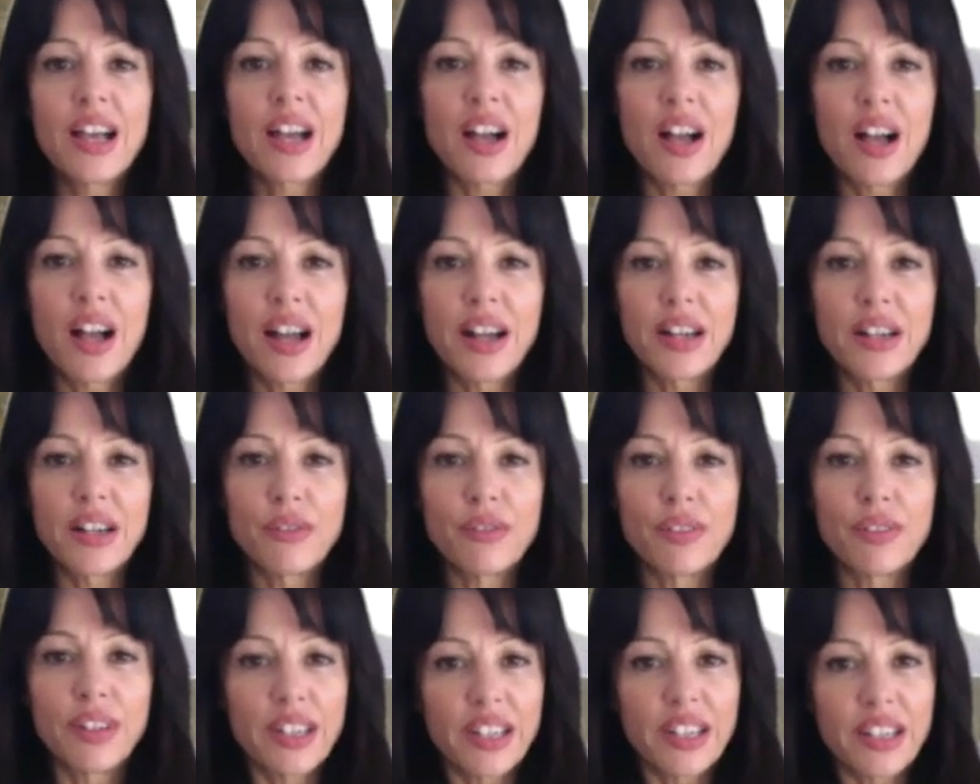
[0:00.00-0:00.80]
kind
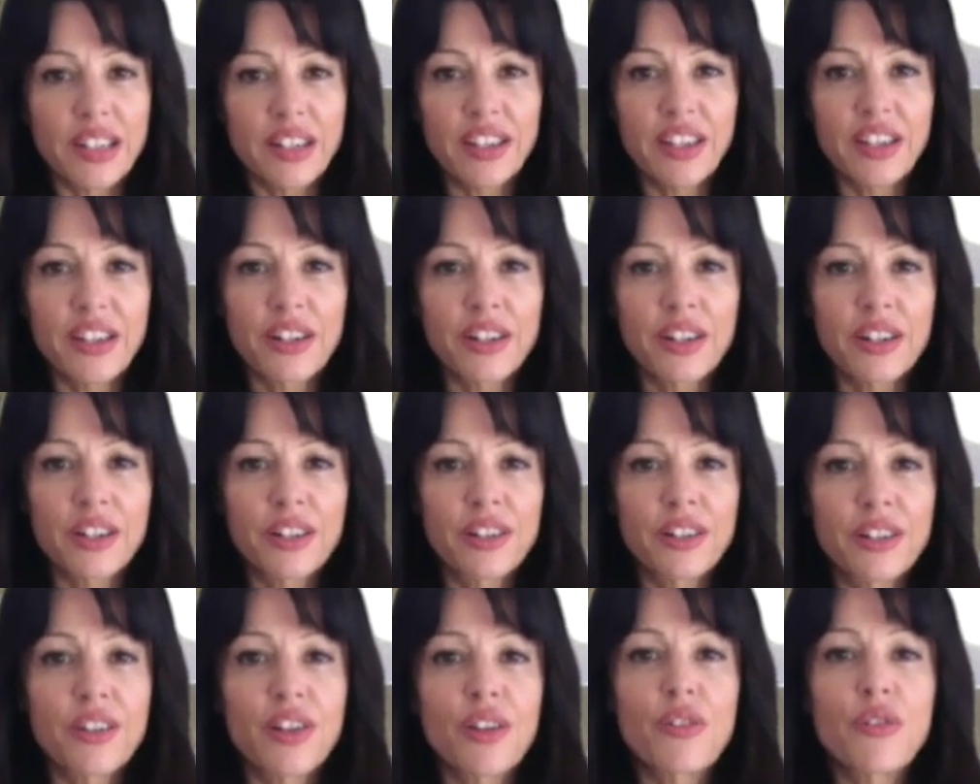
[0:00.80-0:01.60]
of
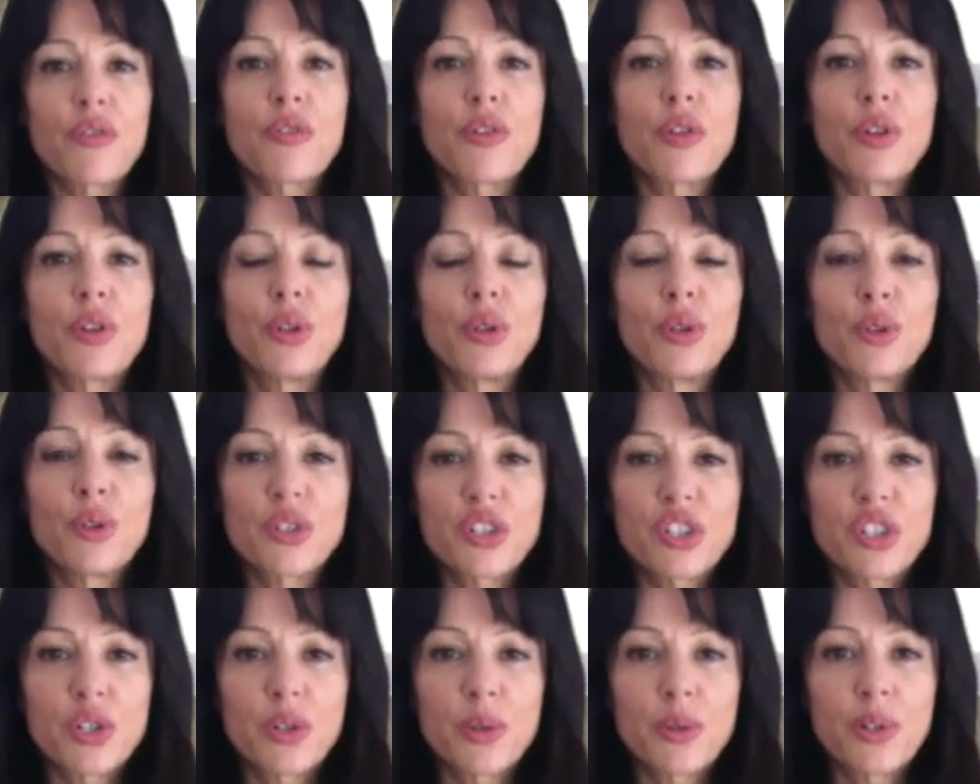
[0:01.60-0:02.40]
linear look
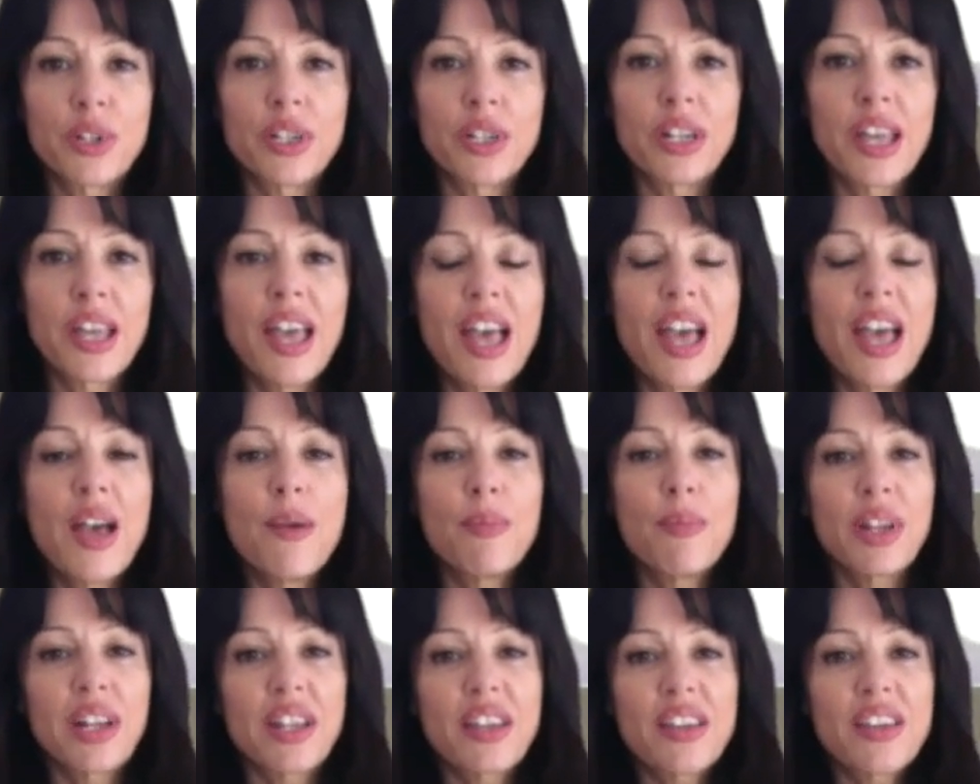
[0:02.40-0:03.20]
to it,
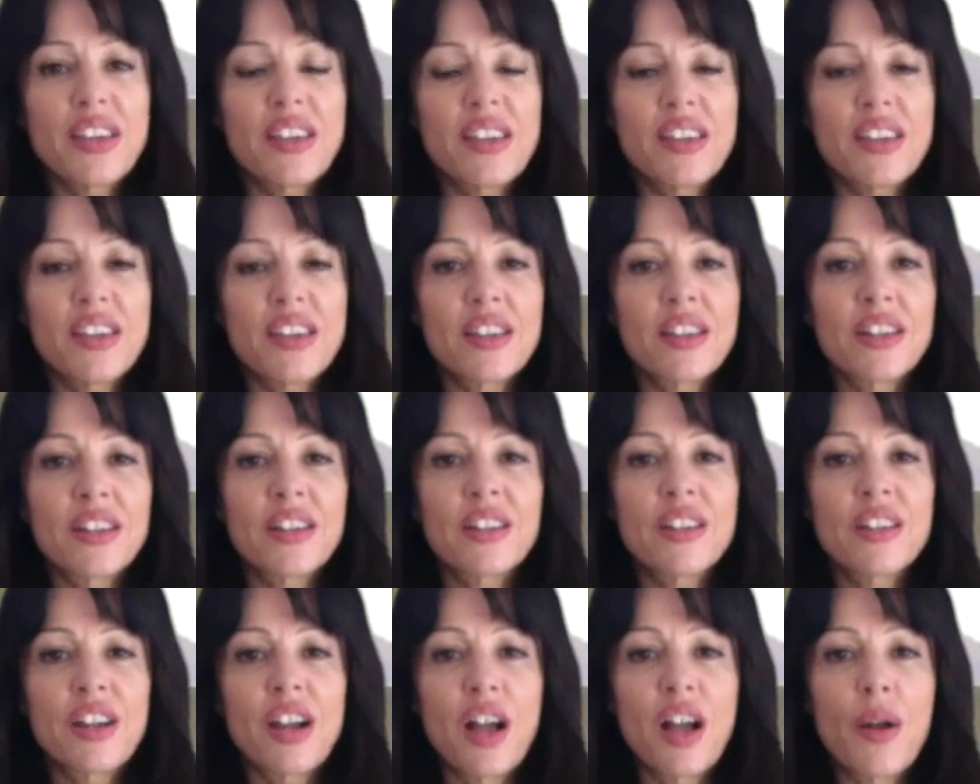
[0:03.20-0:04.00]
but
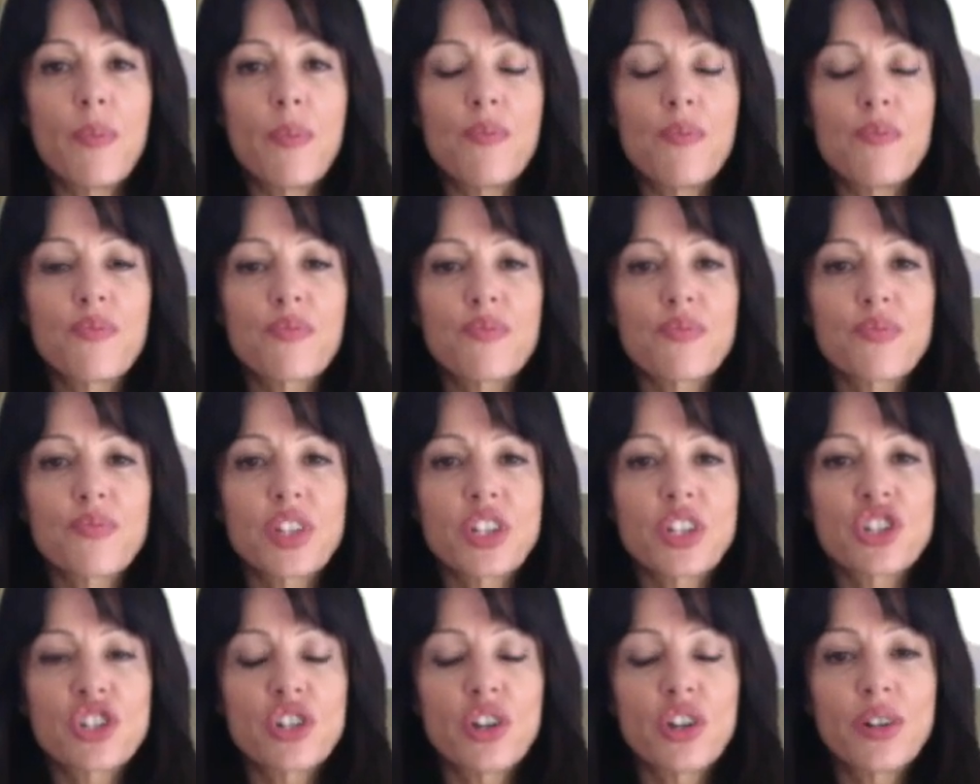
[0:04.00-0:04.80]
here
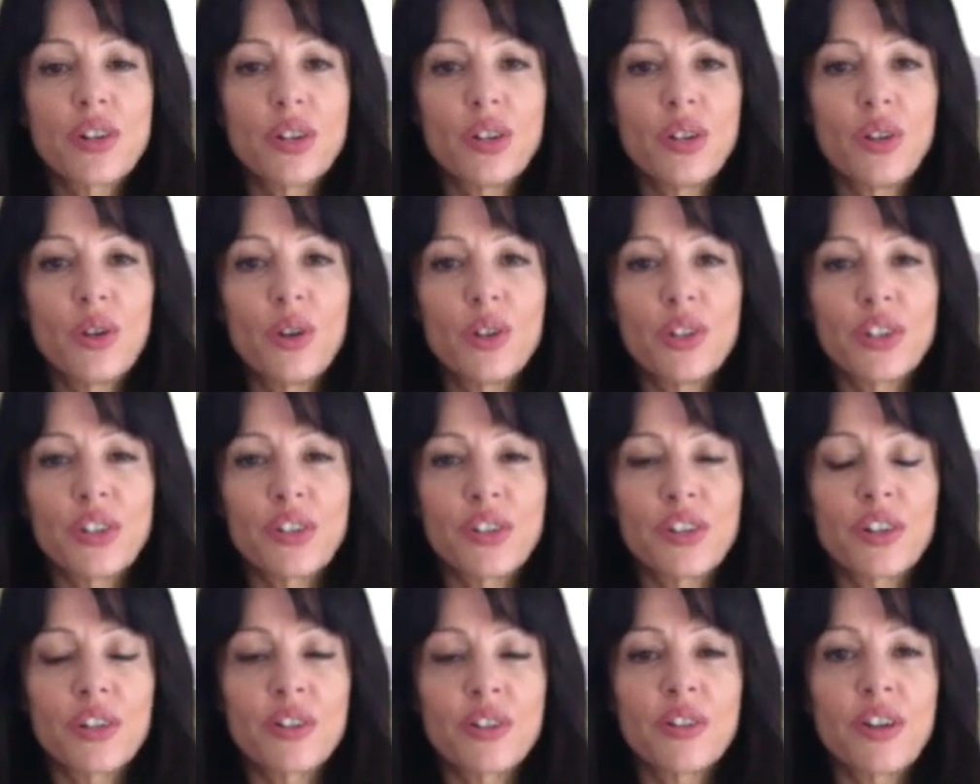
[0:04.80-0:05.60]
John
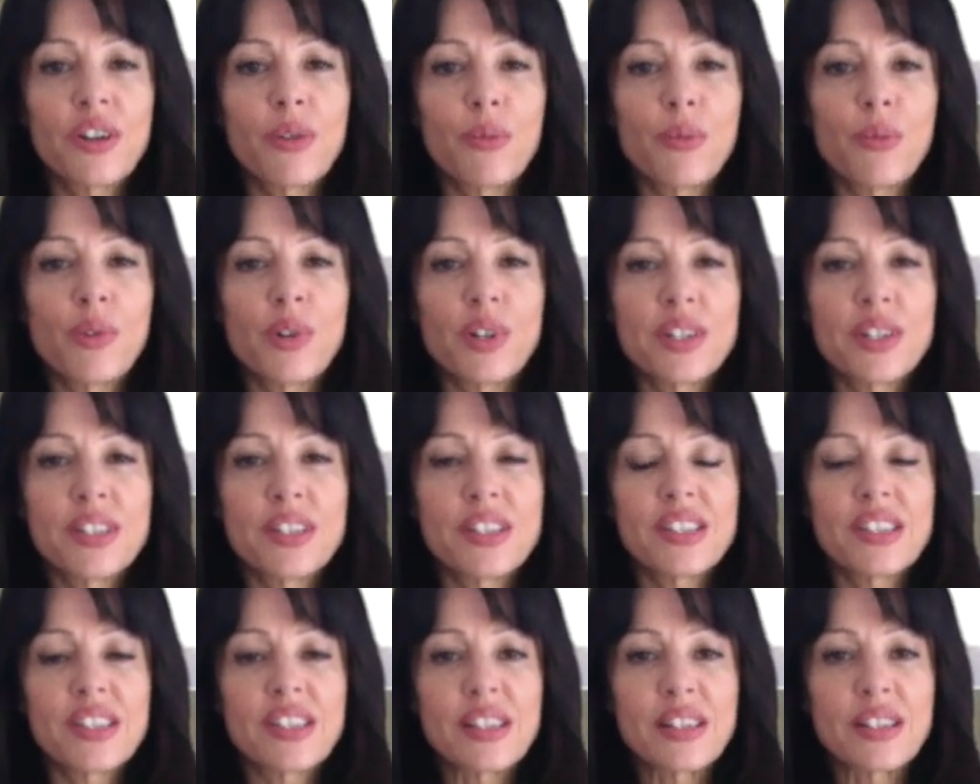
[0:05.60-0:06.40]
Lautner
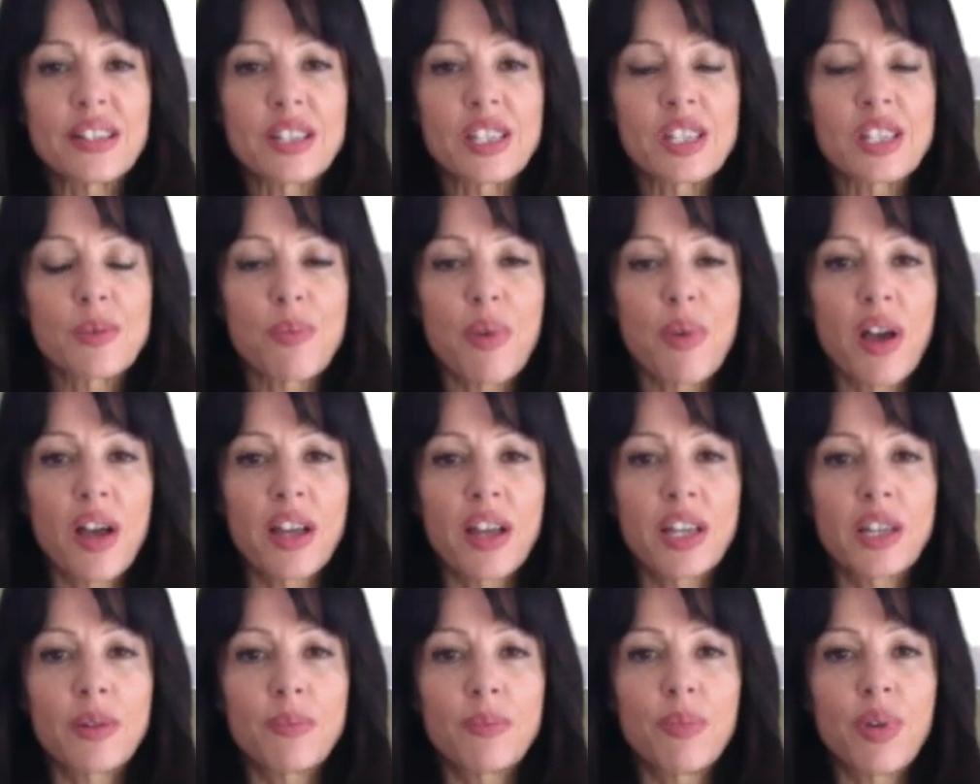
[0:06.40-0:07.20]
was
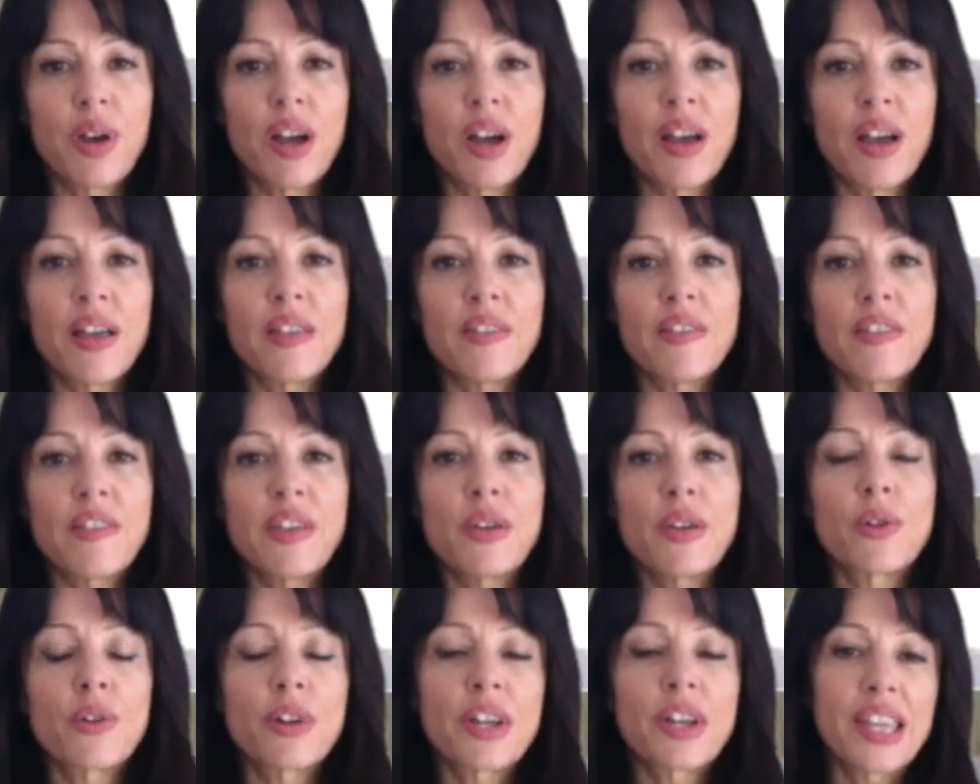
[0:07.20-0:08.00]
inspired by the
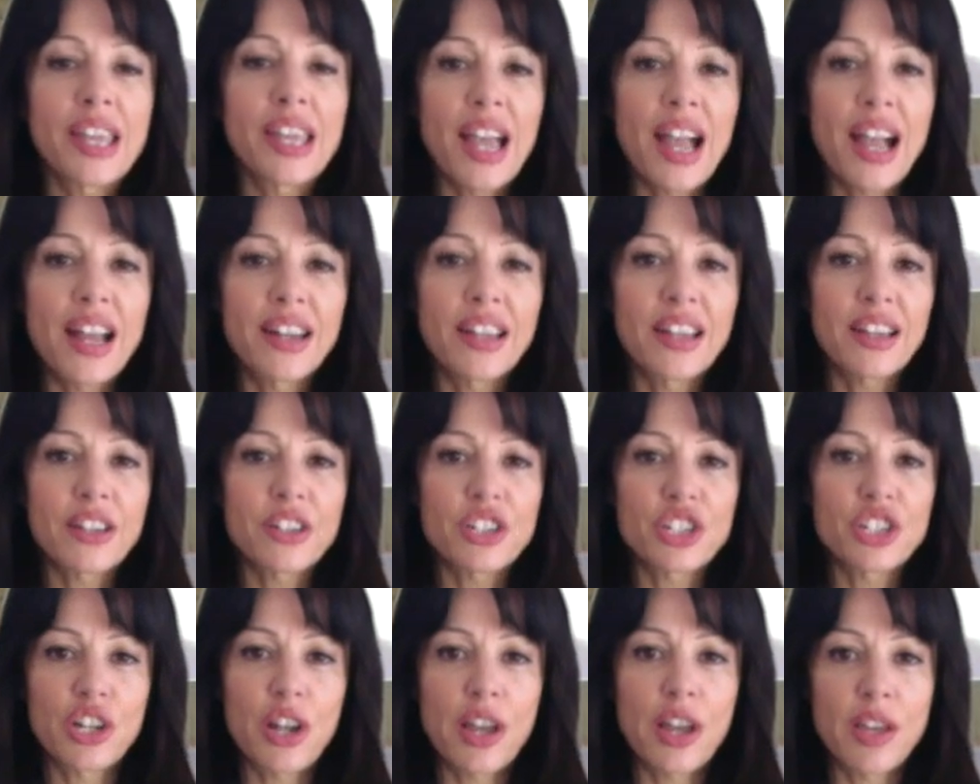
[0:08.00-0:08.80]
organic
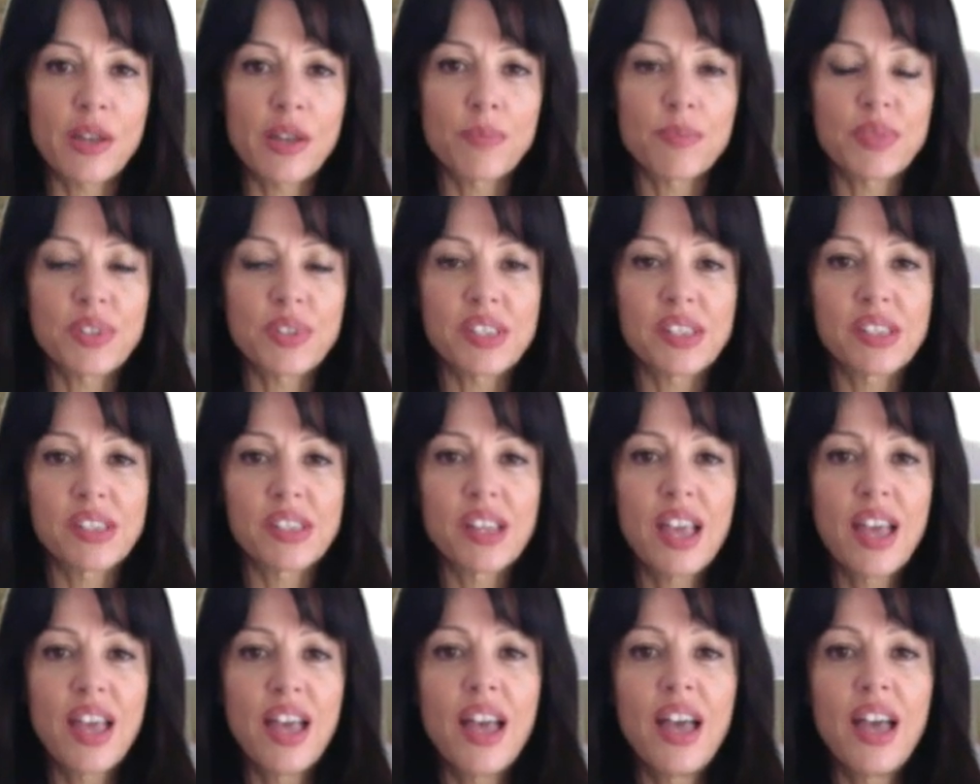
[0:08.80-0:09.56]
shapes.